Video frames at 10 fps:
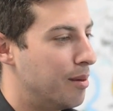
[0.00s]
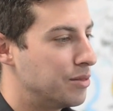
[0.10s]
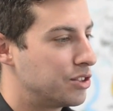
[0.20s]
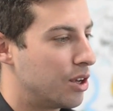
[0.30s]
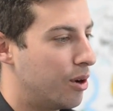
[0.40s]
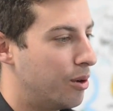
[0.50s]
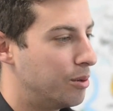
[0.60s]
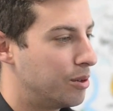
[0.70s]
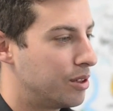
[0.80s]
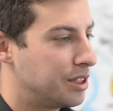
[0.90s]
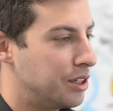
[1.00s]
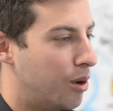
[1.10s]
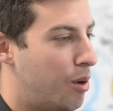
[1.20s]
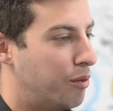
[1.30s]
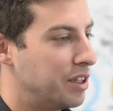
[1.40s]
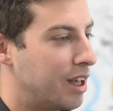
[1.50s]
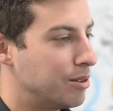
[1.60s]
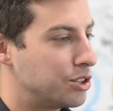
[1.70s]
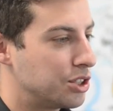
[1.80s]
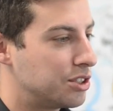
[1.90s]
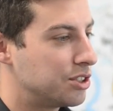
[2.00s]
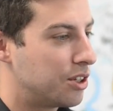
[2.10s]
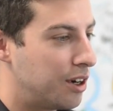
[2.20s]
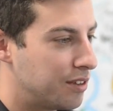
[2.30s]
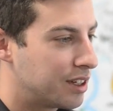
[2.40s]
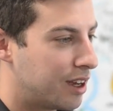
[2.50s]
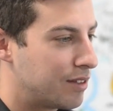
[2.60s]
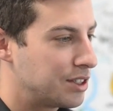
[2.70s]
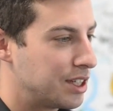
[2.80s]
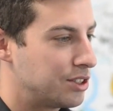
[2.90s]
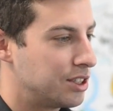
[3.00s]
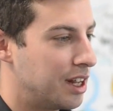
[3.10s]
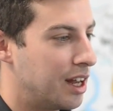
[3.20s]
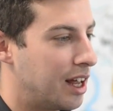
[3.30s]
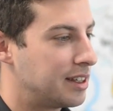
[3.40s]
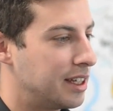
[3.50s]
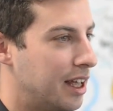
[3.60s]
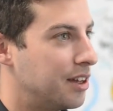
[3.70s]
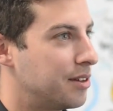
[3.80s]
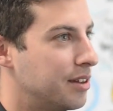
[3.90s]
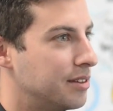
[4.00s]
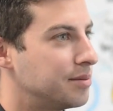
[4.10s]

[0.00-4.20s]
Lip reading: So hopefully that was just the start of the conversation and not the end.